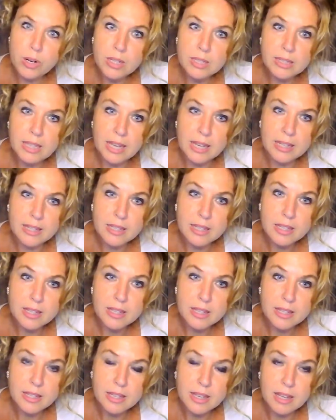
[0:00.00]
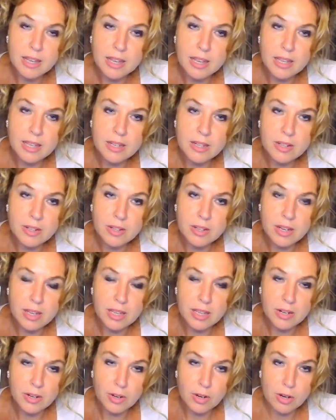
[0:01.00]
like in
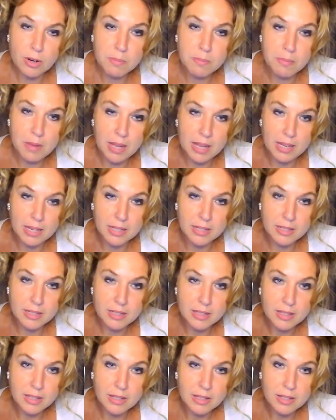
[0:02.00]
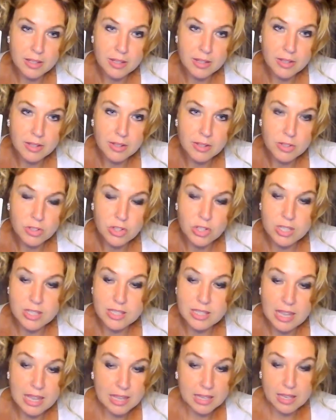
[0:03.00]
her mind, she's
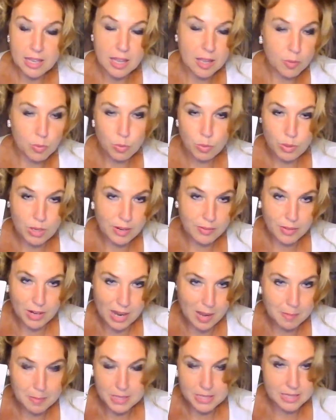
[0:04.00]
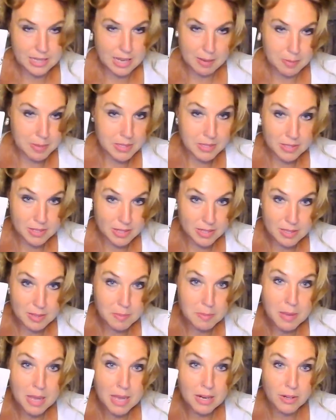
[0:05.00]
saying whatever happens, happens. It doesn't
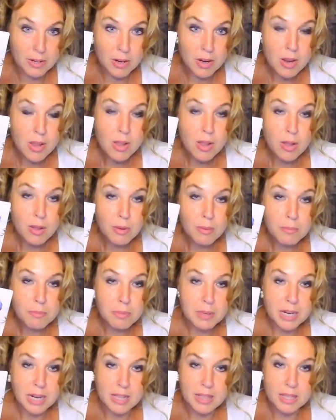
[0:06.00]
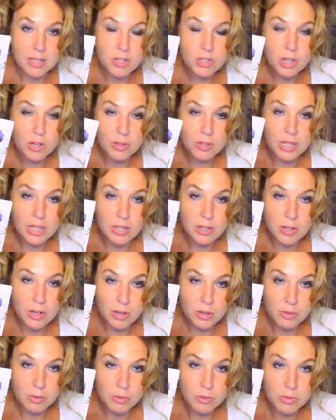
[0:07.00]
matter. But I think she already
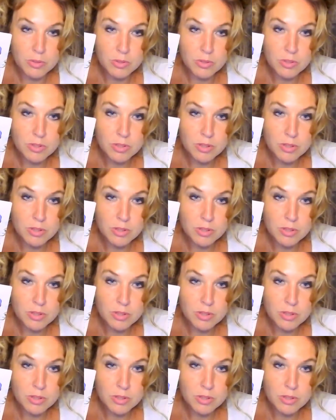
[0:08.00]
knows